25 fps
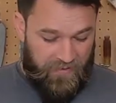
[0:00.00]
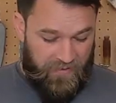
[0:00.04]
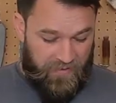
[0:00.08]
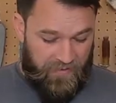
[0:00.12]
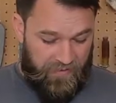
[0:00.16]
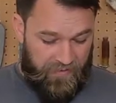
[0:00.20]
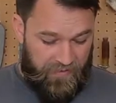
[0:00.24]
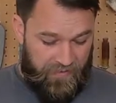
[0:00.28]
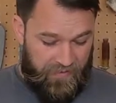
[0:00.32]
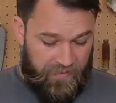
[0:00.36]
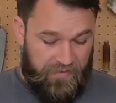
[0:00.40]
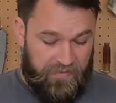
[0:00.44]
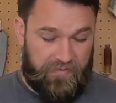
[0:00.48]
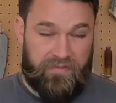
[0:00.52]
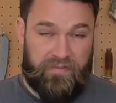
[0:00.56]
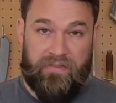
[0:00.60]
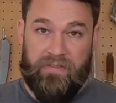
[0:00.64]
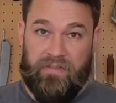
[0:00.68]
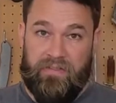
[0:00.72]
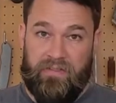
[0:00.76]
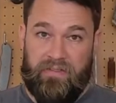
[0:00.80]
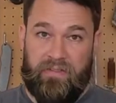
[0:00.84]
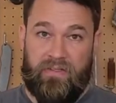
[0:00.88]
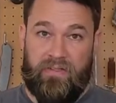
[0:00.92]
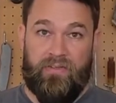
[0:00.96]

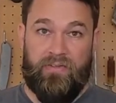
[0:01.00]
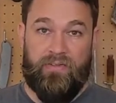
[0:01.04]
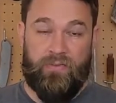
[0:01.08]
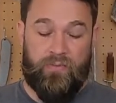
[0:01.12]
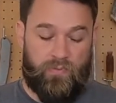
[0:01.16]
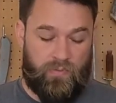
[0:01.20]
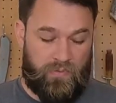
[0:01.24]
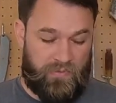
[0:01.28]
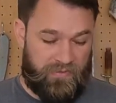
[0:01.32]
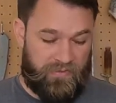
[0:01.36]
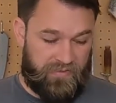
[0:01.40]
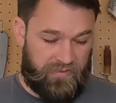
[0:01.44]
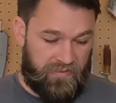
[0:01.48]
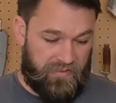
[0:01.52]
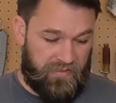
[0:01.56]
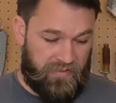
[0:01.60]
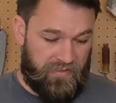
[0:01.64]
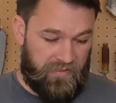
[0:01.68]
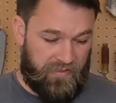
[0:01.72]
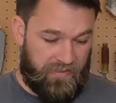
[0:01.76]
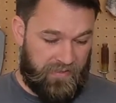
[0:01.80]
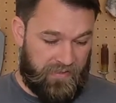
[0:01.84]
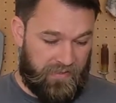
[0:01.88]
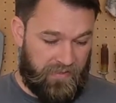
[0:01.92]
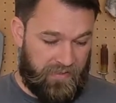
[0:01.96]
And the other one
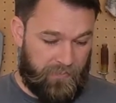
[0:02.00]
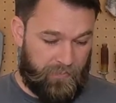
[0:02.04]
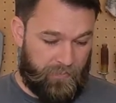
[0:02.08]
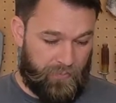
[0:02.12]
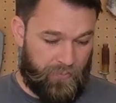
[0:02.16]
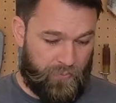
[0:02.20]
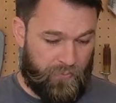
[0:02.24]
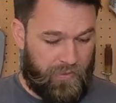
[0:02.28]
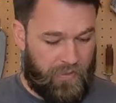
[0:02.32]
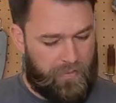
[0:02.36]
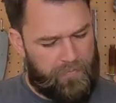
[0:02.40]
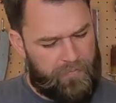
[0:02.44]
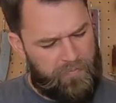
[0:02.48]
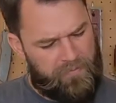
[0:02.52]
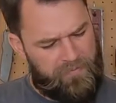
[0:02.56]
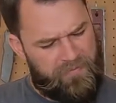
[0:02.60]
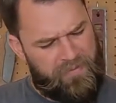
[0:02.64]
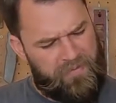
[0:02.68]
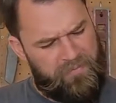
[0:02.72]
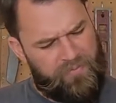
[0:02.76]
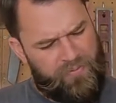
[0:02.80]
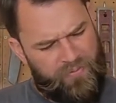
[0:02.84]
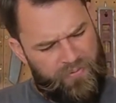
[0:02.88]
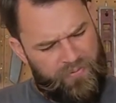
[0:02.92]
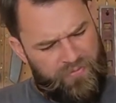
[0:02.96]
I
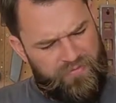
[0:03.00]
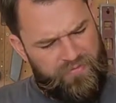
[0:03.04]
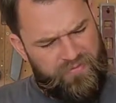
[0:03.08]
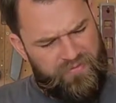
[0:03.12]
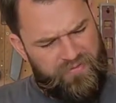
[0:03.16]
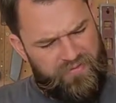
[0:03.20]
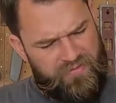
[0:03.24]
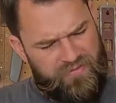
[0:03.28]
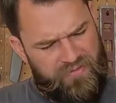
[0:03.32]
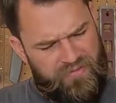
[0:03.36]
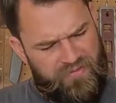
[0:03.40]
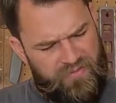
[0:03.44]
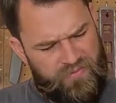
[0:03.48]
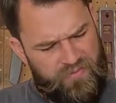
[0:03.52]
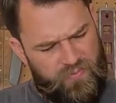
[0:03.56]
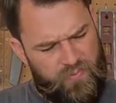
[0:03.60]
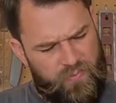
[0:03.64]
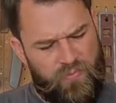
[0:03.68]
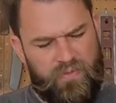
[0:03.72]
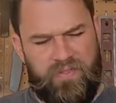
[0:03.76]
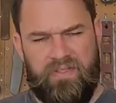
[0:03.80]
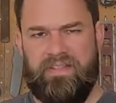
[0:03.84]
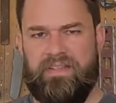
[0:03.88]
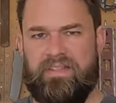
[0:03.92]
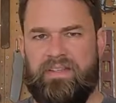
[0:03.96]
probably purchased in
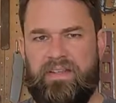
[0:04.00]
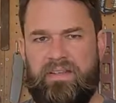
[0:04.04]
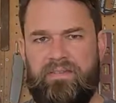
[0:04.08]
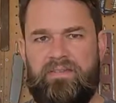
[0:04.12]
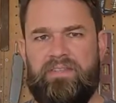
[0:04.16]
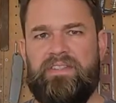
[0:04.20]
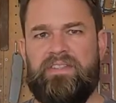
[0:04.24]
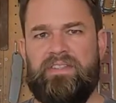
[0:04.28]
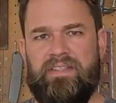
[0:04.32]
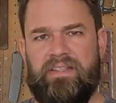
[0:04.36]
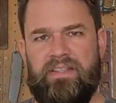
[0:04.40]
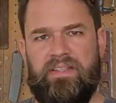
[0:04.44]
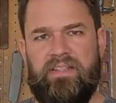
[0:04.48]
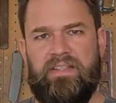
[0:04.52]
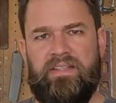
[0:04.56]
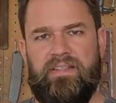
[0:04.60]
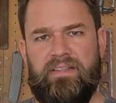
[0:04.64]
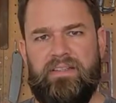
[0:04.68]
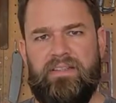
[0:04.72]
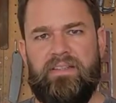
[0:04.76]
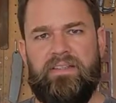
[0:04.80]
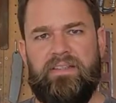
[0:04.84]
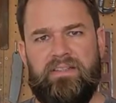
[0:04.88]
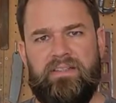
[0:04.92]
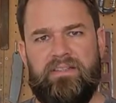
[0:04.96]

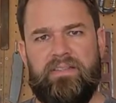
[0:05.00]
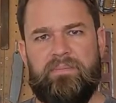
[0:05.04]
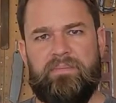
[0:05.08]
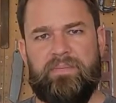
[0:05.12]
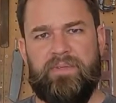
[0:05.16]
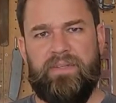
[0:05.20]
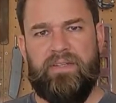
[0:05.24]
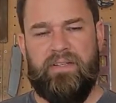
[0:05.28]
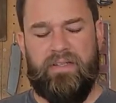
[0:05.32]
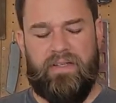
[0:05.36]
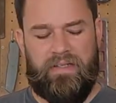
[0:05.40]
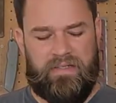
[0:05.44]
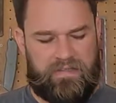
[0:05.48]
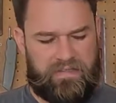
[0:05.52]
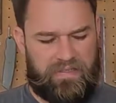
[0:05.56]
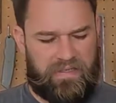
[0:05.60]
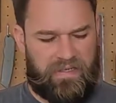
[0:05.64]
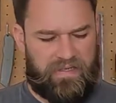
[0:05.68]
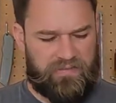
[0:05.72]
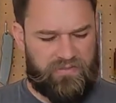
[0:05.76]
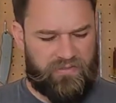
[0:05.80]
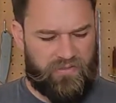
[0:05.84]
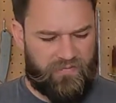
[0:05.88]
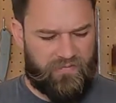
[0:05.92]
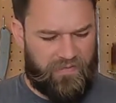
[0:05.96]
2017, something like
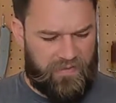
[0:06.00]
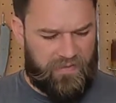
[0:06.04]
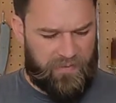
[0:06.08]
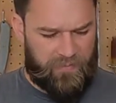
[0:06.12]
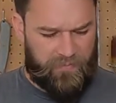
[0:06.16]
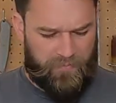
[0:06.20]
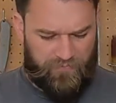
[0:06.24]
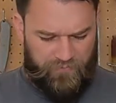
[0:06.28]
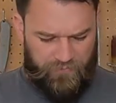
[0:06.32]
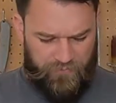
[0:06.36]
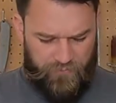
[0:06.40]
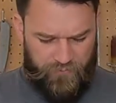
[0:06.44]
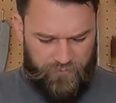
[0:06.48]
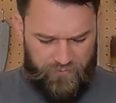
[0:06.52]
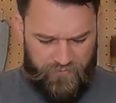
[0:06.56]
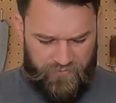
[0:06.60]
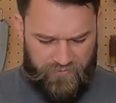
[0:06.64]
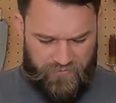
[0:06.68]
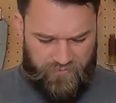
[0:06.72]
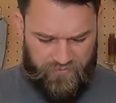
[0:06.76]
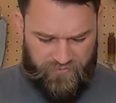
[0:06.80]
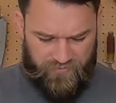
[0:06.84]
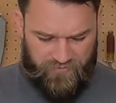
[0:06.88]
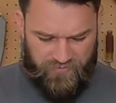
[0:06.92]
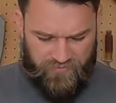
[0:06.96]
that. So I've had them a few
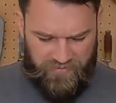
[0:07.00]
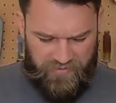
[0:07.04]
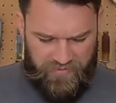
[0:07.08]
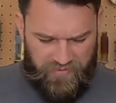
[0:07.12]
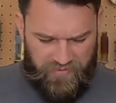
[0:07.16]
years.